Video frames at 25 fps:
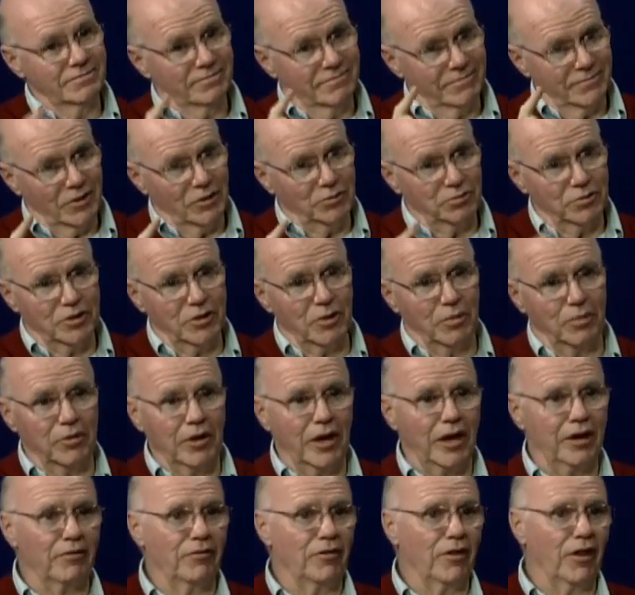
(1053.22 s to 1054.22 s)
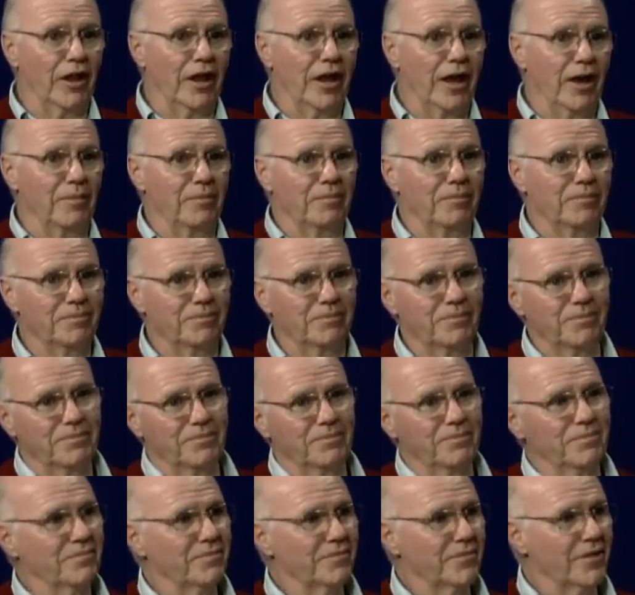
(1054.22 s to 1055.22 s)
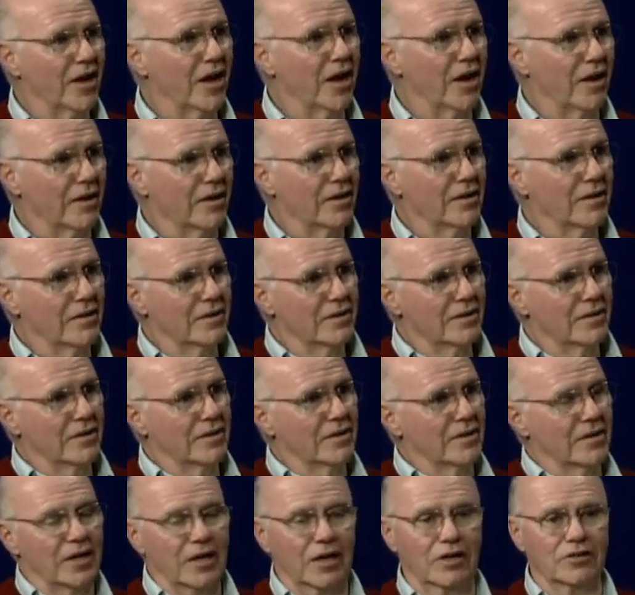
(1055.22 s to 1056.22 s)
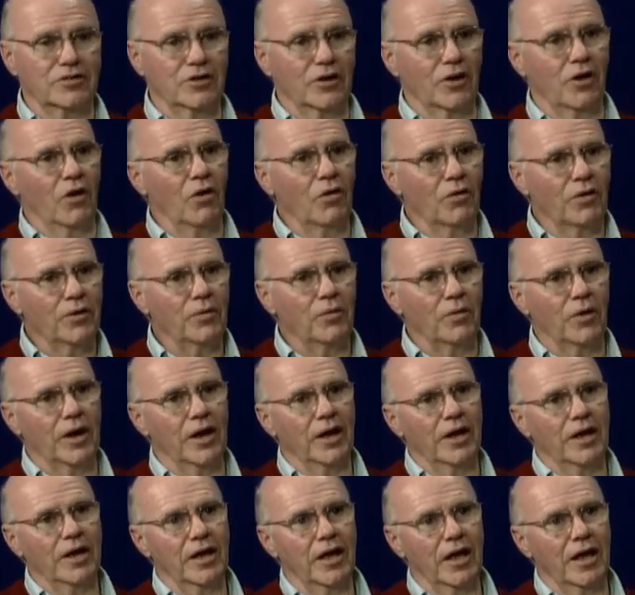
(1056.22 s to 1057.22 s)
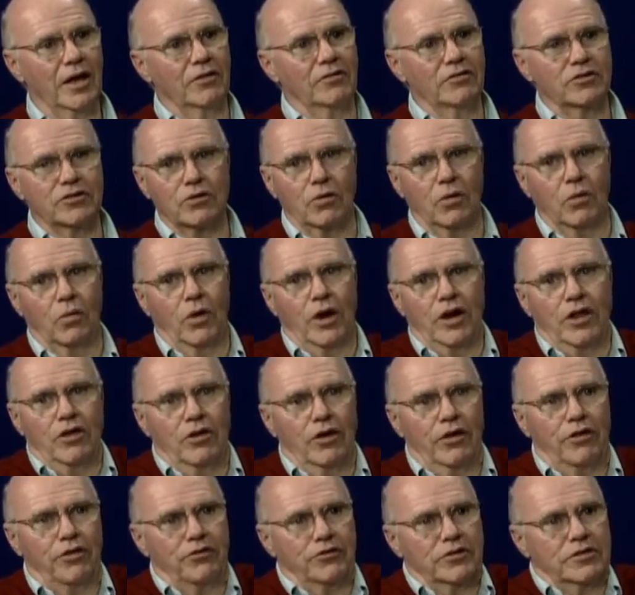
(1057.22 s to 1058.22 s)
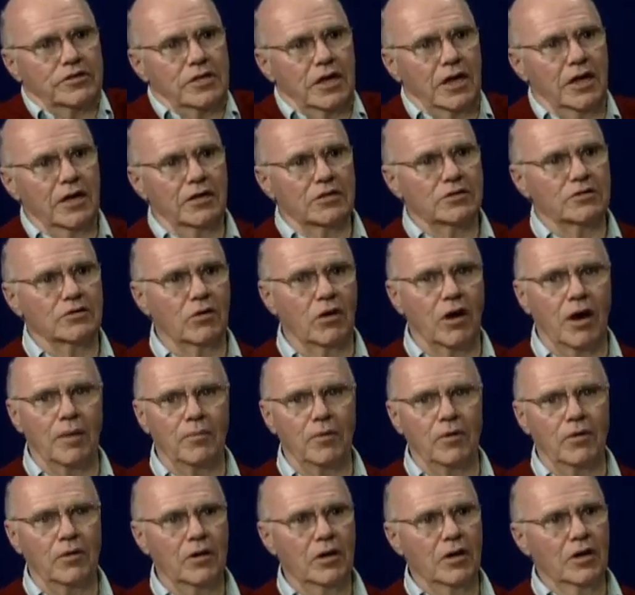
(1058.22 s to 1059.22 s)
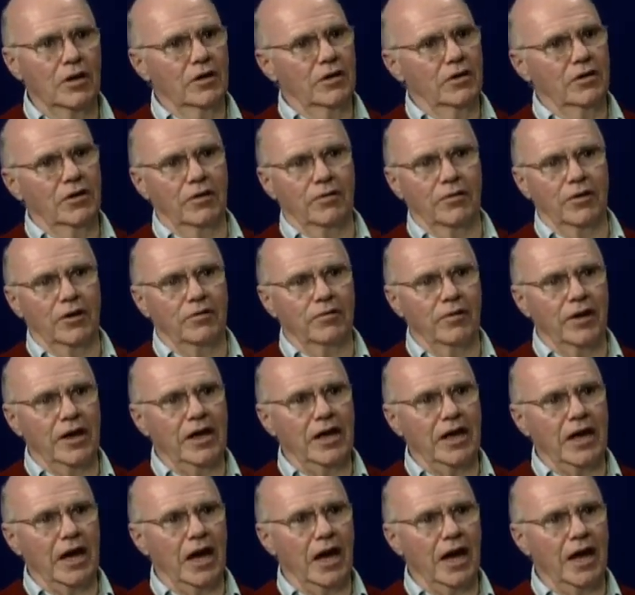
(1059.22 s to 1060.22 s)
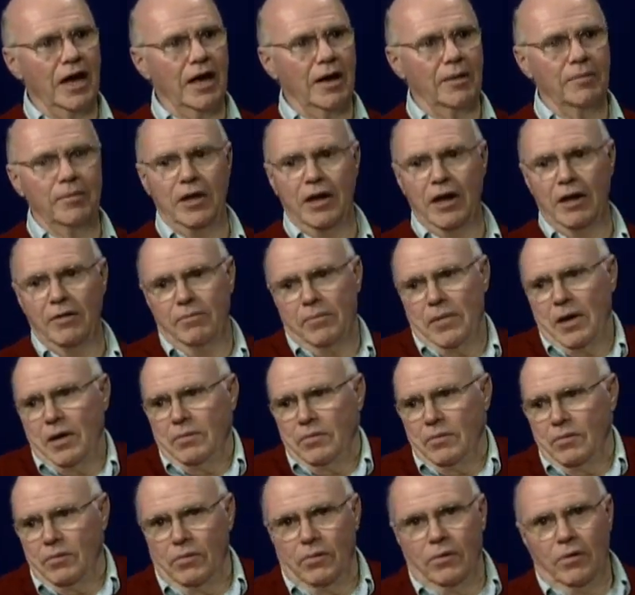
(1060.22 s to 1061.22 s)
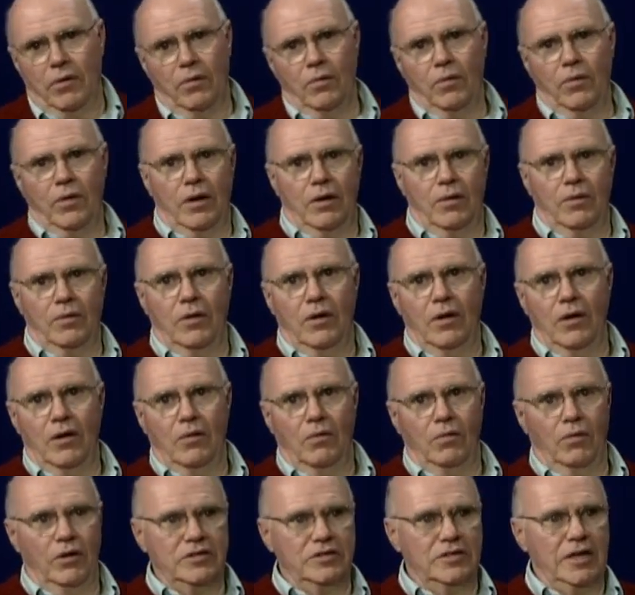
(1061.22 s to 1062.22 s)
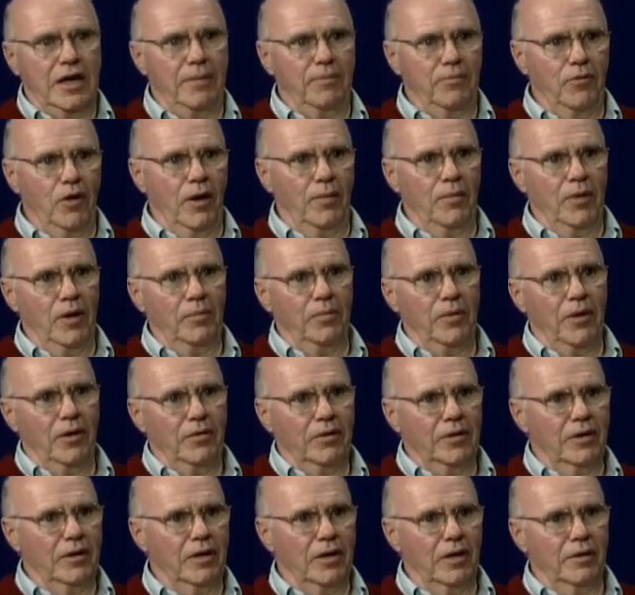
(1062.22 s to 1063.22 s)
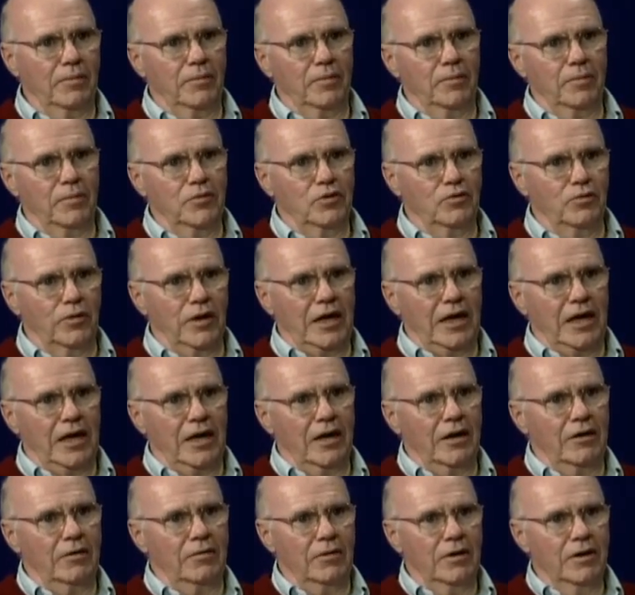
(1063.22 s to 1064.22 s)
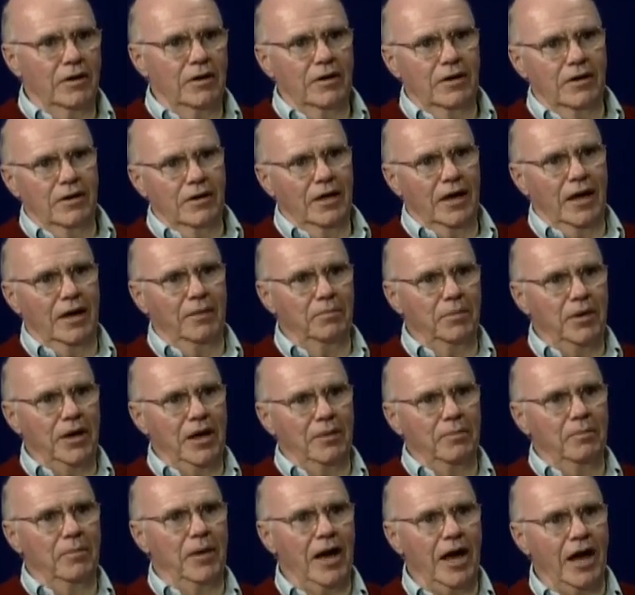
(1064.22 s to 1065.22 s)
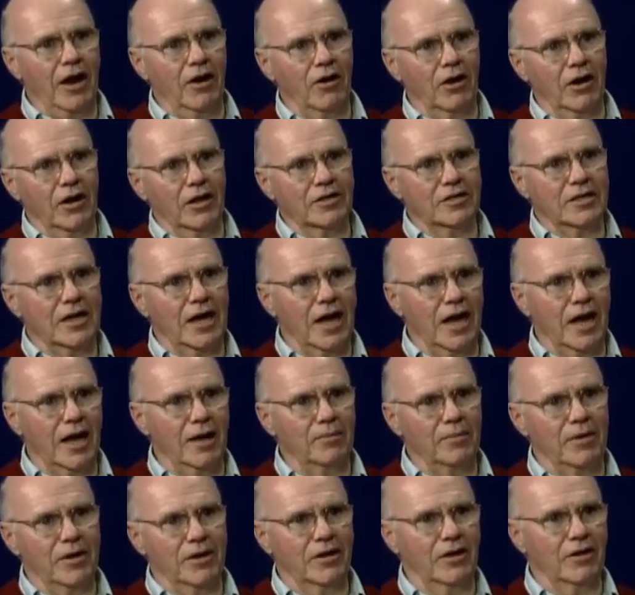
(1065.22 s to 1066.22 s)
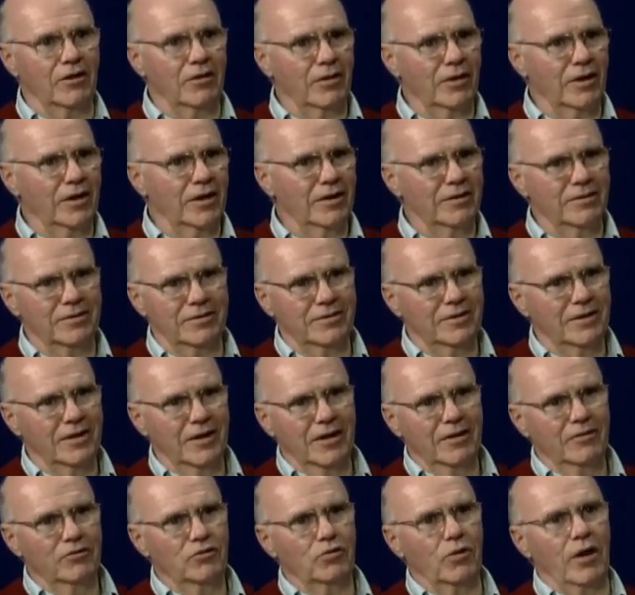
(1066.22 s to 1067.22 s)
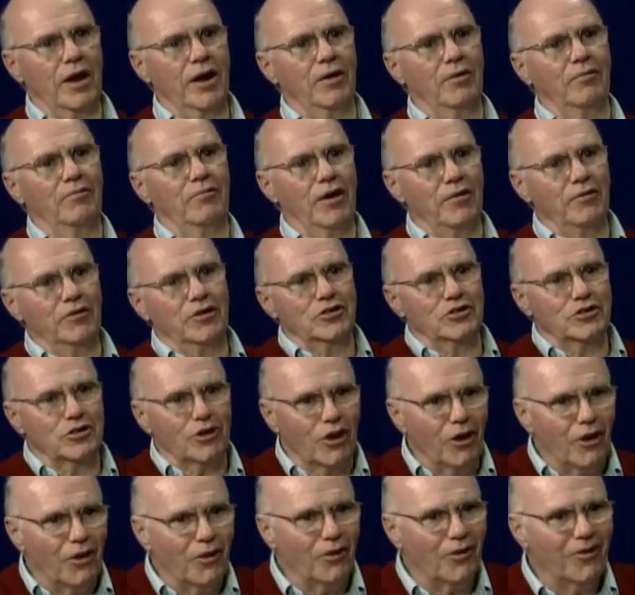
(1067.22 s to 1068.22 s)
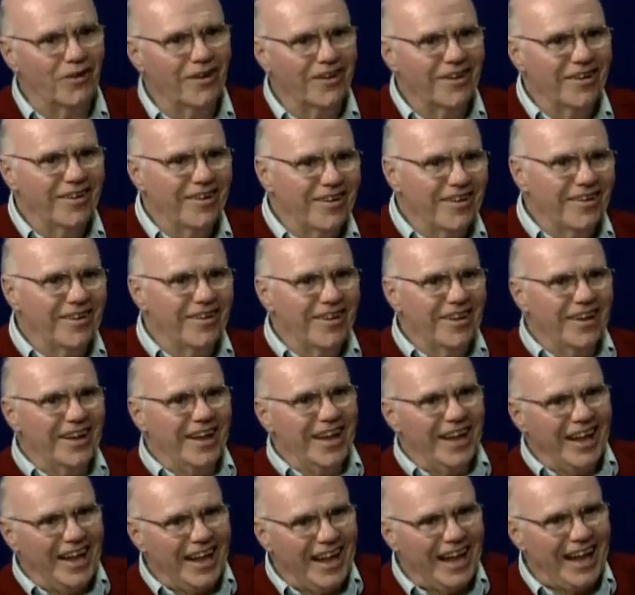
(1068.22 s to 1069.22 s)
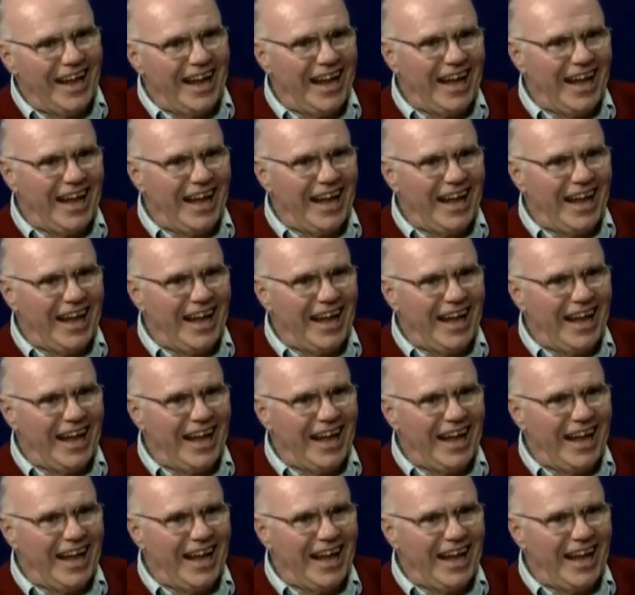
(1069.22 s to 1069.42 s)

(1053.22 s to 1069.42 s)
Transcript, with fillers: is with the blood of the, the Lamb. of Christ, that's right. Yeah. Amen. It's the only way. And so what you're seeing is normal. You're a great guy. I mean, I'm, I'm, what's abnormal about drinking and and being mad all the time and you know trying to run the show only when i i